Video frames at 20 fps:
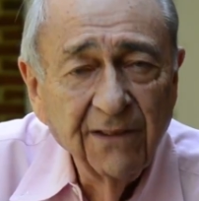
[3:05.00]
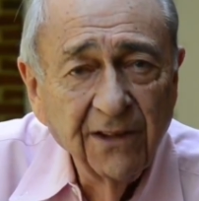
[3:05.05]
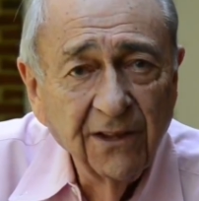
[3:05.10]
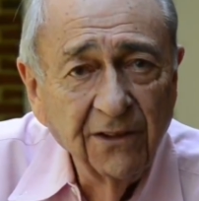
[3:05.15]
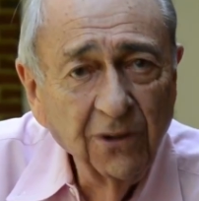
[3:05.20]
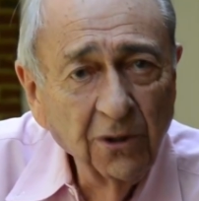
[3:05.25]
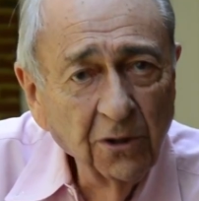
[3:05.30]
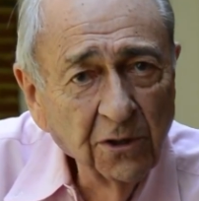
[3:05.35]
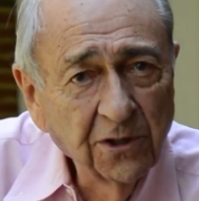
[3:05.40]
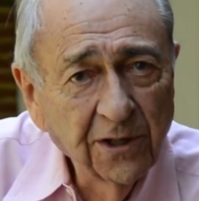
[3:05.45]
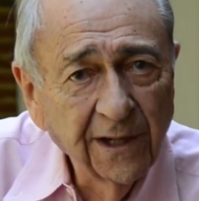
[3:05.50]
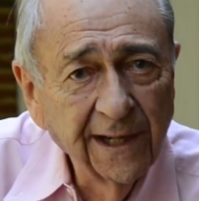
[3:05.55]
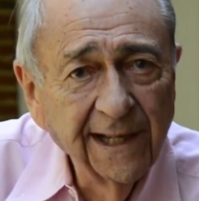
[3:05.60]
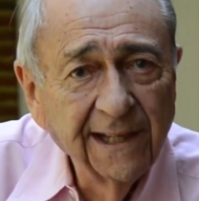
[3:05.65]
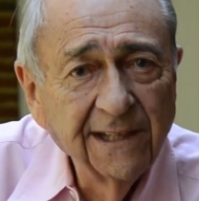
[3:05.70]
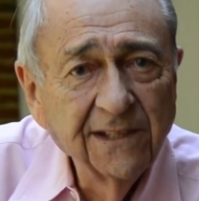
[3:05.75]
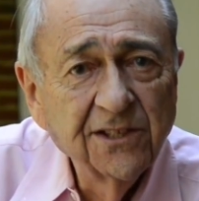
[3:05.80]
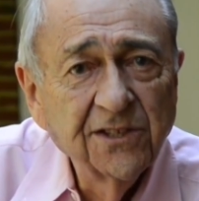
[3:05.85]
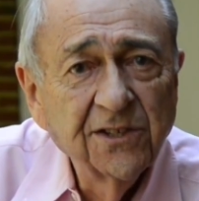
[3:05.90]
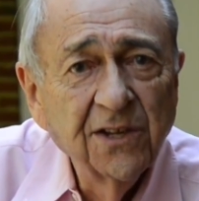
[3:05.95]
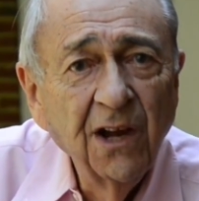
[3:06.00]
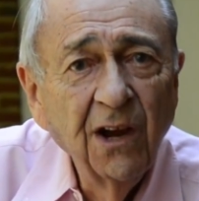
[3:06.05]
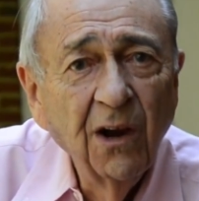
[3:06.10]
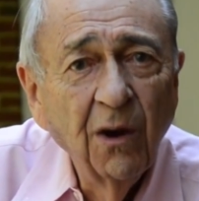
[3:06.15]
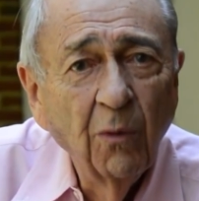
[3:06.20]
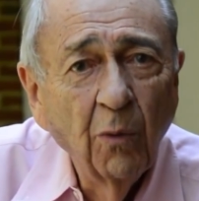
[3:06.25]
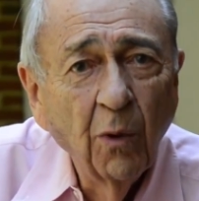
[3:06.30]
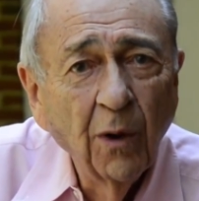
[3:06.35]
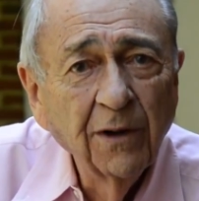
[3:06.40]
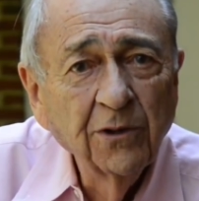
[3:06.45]
The nutrients
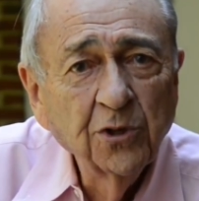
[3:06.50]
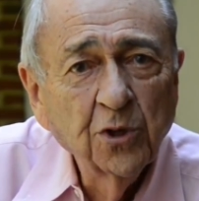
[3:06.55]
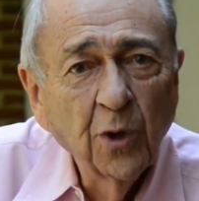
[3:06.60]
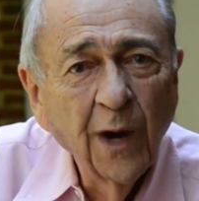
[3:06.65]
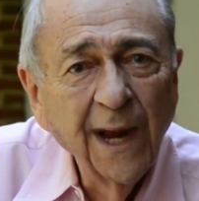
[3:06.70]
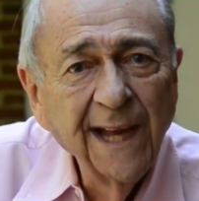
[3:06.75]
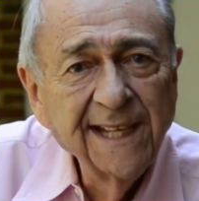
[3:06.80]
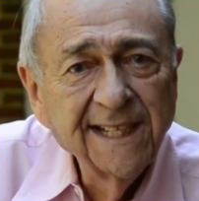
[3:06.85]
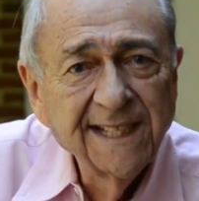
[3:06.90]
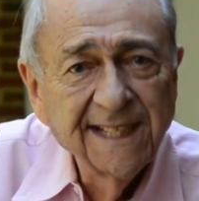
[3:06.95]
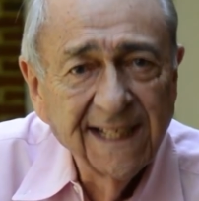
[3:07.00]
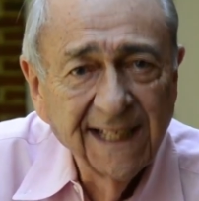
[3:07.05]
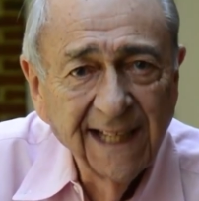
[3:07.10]
were trace